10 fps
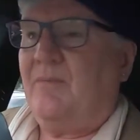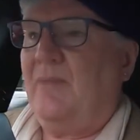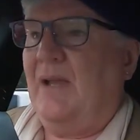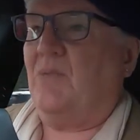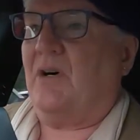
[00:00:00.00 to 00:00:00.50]

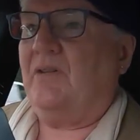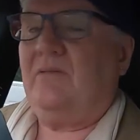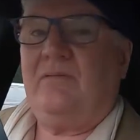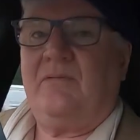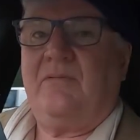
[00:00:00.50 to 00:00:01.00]

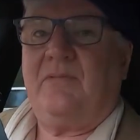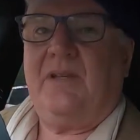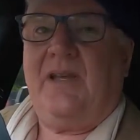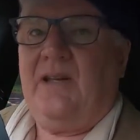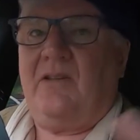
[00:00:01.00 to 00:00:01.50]
meanwhile,
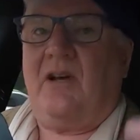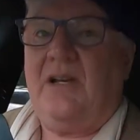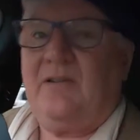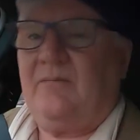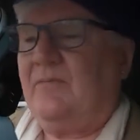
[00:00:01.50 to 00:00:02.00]
hit like,